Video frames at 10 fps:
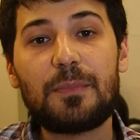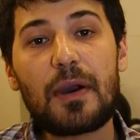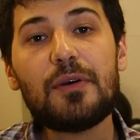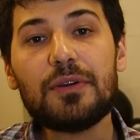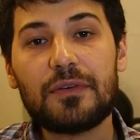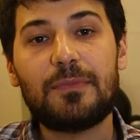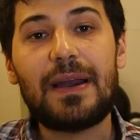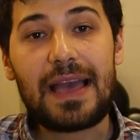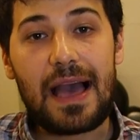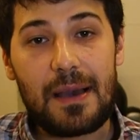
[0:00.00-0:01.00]
power of
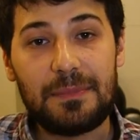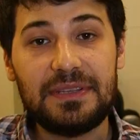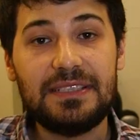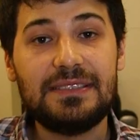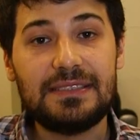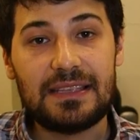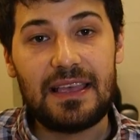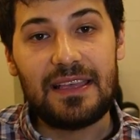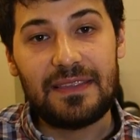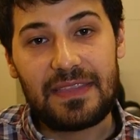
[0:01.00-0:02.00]
my app is
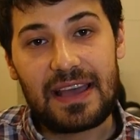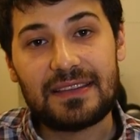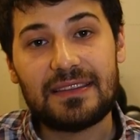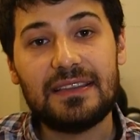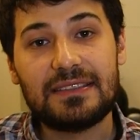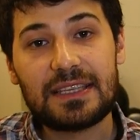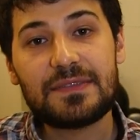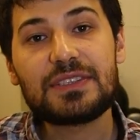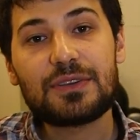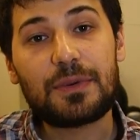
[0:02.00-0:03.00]
that it
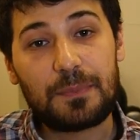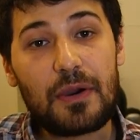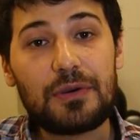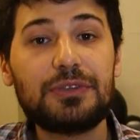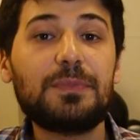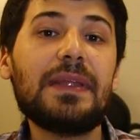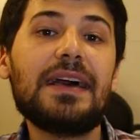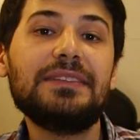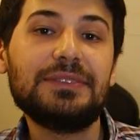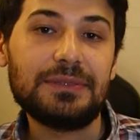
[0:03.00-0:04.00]
gives you the power to
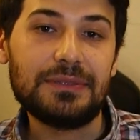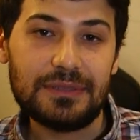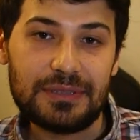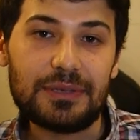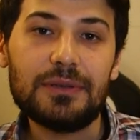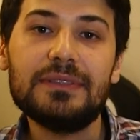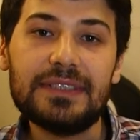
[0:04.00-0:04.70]
plan your, your whole